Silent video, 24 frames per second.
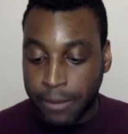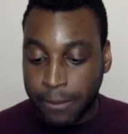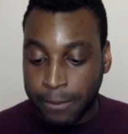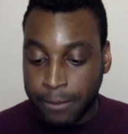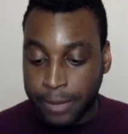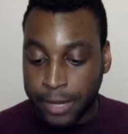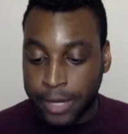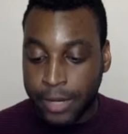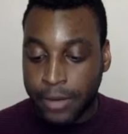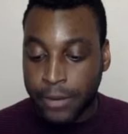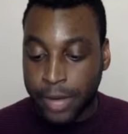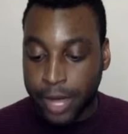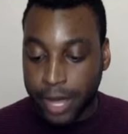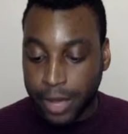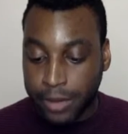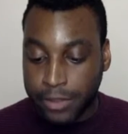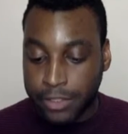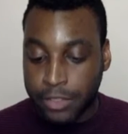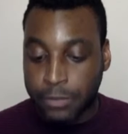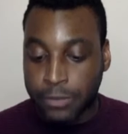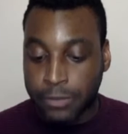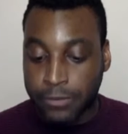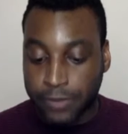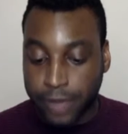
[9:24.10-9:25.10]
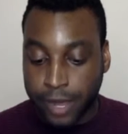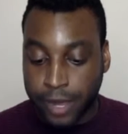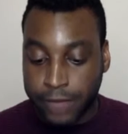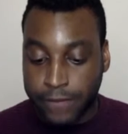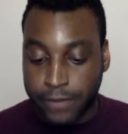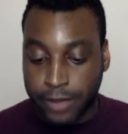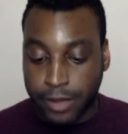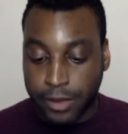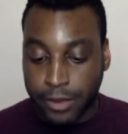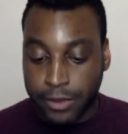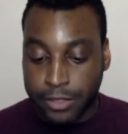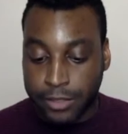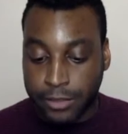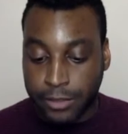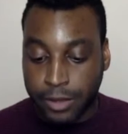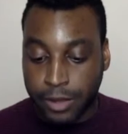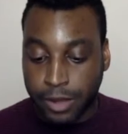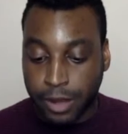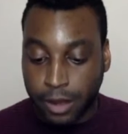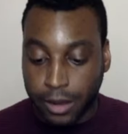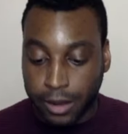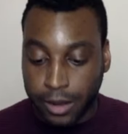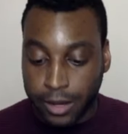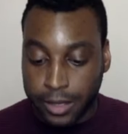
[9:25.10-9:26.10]
know how to provide value to my
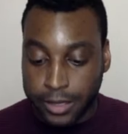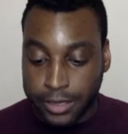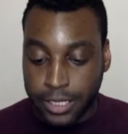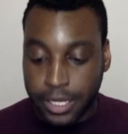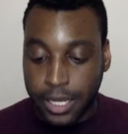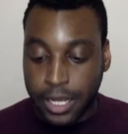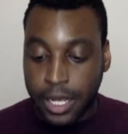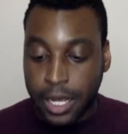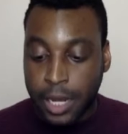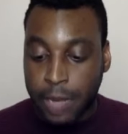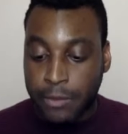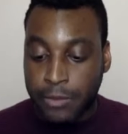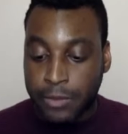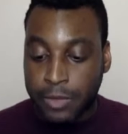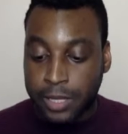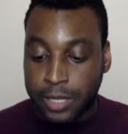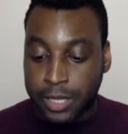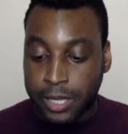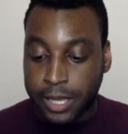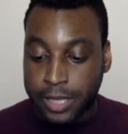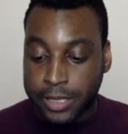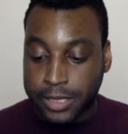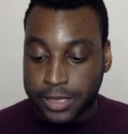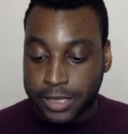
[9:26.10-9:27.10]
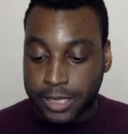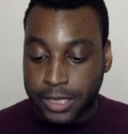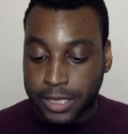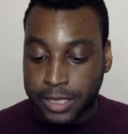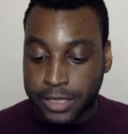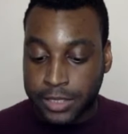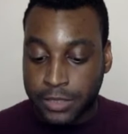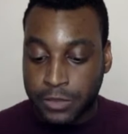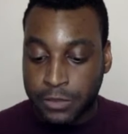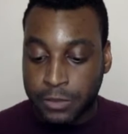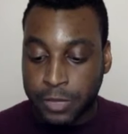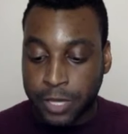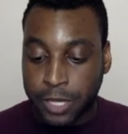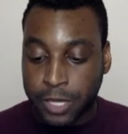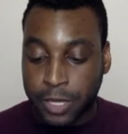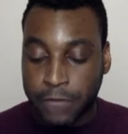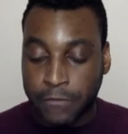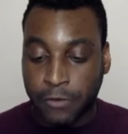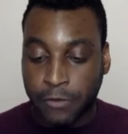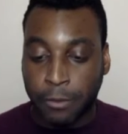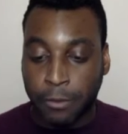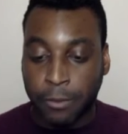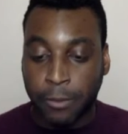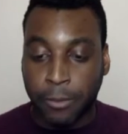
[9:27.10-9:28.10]
audience. I'm really hesitant to pay
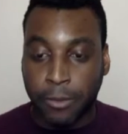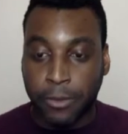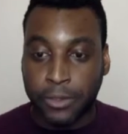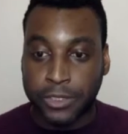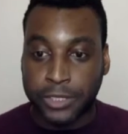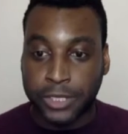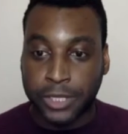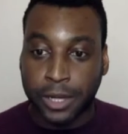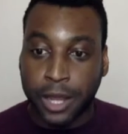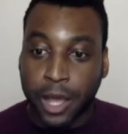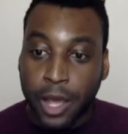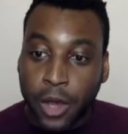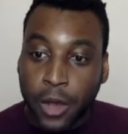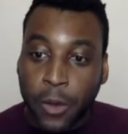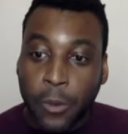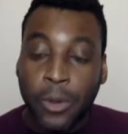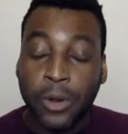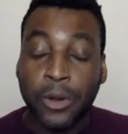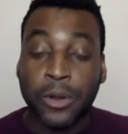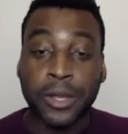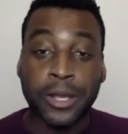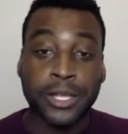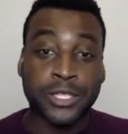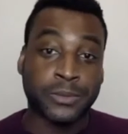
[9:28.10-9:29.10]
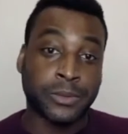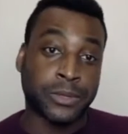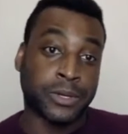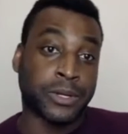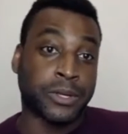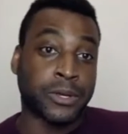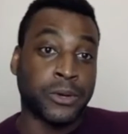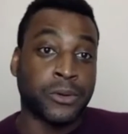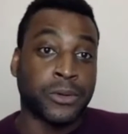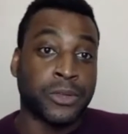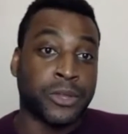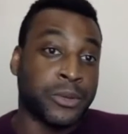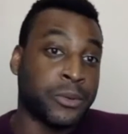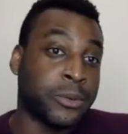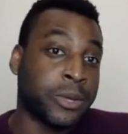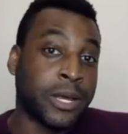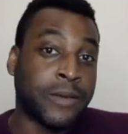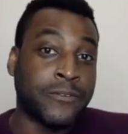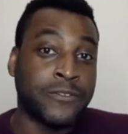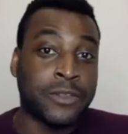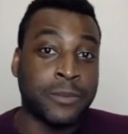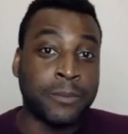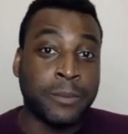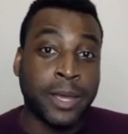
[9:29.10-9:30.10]
for promotion. Well, guess what, Nicole? You don't
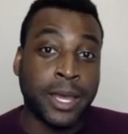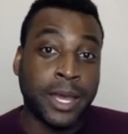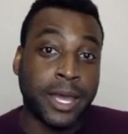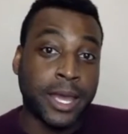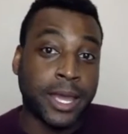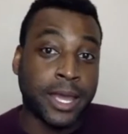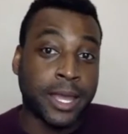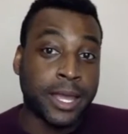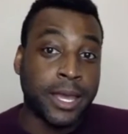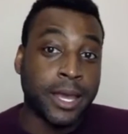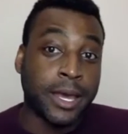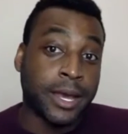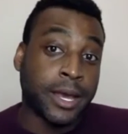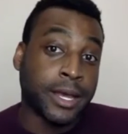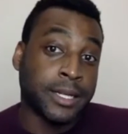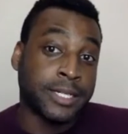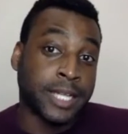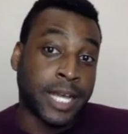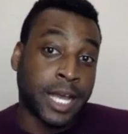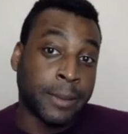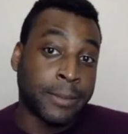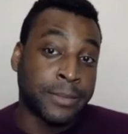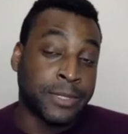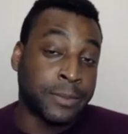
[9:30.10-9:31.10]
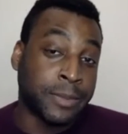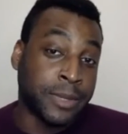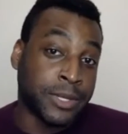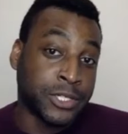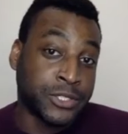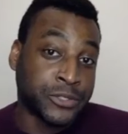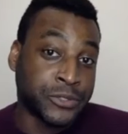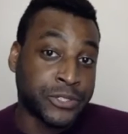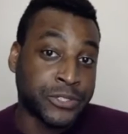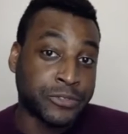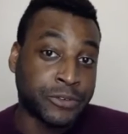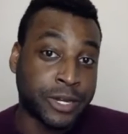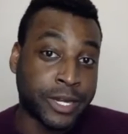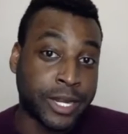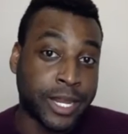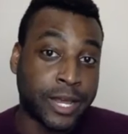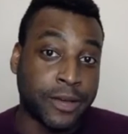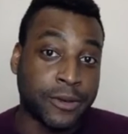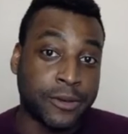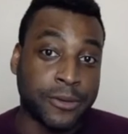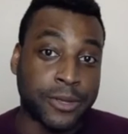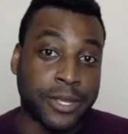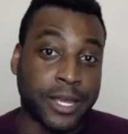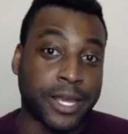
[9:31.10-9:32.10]
have to pay a dime to Pinterest right
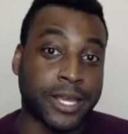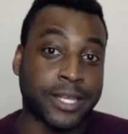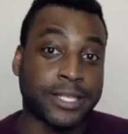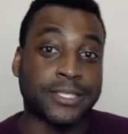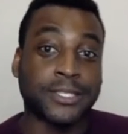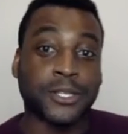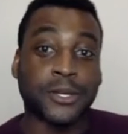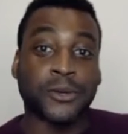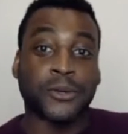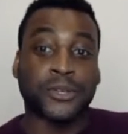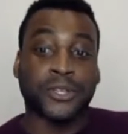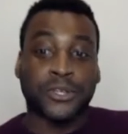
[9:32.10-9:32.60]
now, okay? So